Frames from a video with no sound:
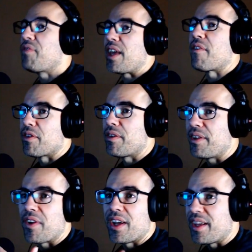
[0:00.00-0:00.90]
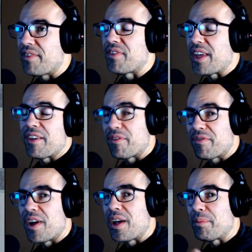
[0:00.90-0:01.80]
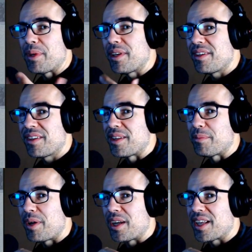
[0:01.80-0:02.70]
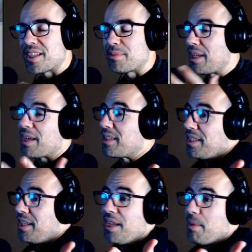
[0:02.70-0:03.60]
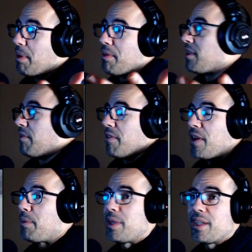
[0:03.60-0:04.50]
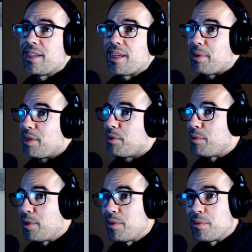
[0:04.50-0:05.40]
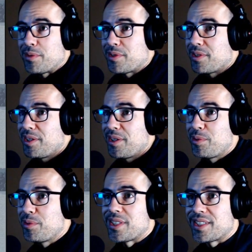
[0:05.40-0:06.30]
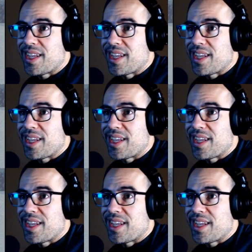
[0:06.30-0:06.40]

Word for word: ever find me on the podcast, I mean, because maybe they'll never find me. I mean, who knows? Who's to say?